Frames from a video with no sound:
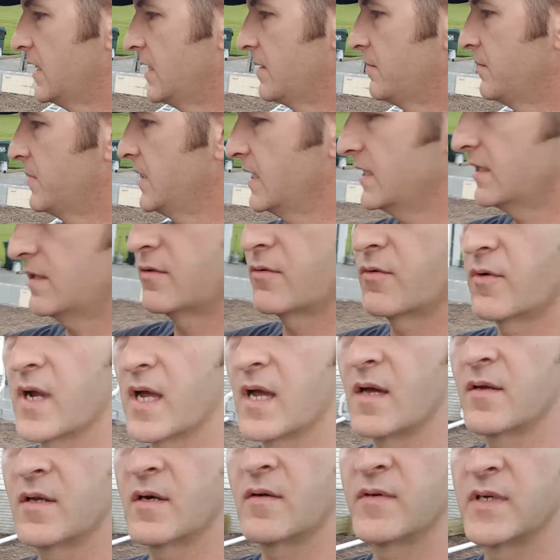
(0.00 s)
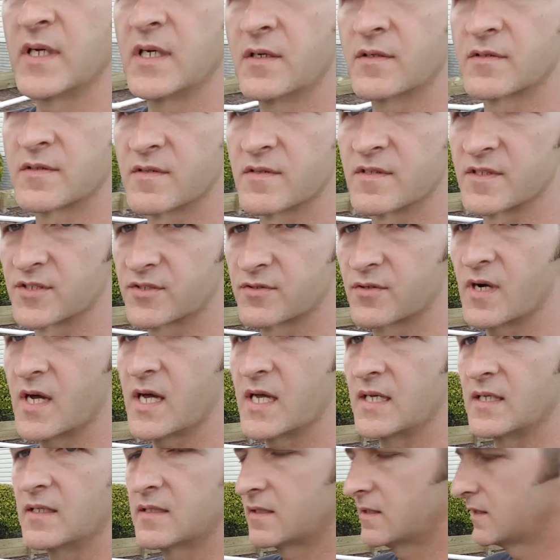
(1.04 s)
and bent it around over here to the
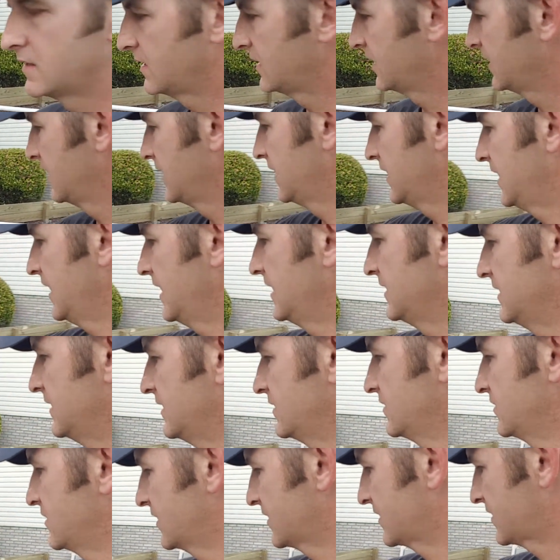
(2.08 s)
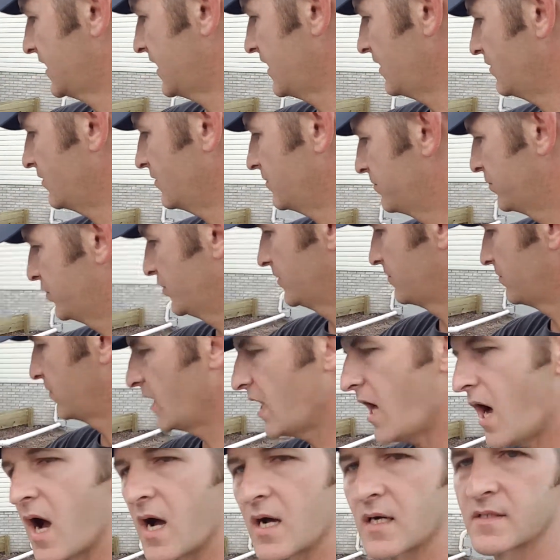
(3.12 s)
straight, and then just put
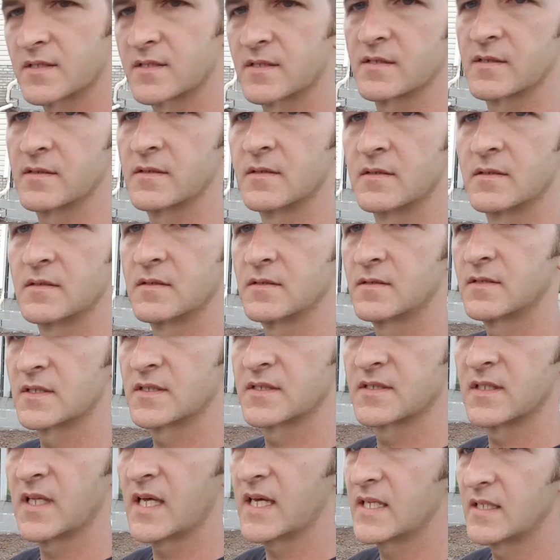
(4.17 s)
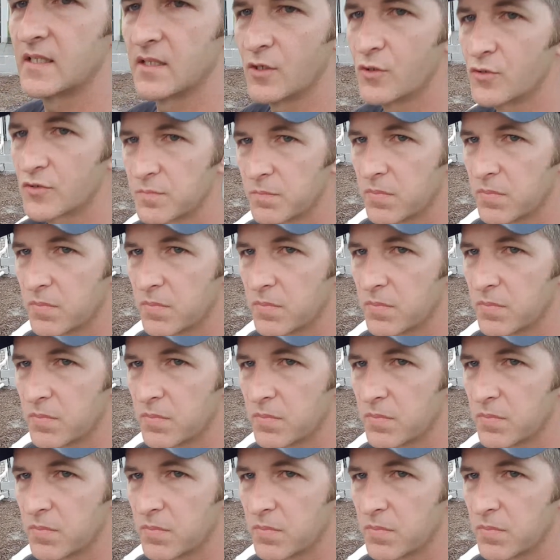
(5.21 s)
blocks, just laid loose